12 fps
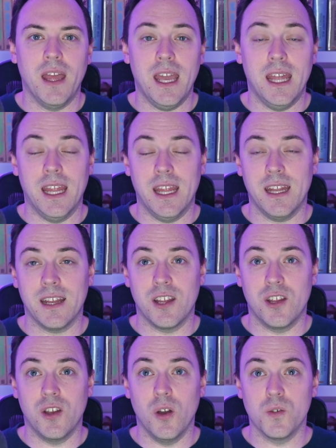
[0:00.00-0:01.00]
And it
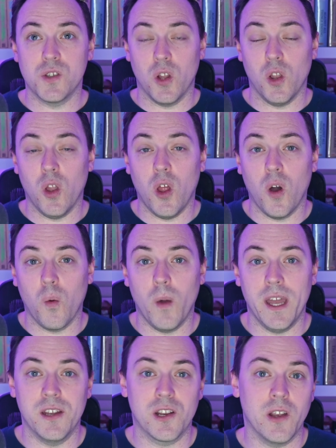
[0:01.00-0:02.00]
goes a long
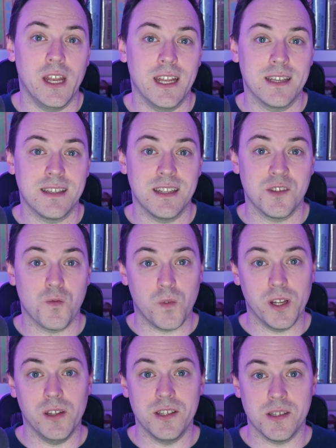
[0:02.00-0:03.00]
way to creating a sense of
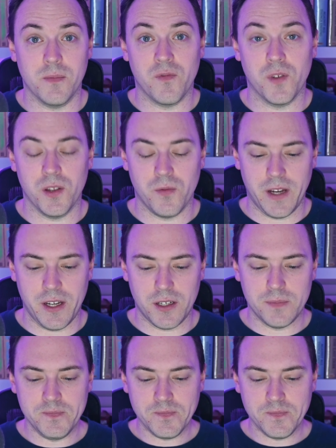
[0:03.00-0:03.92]
realism for the reader.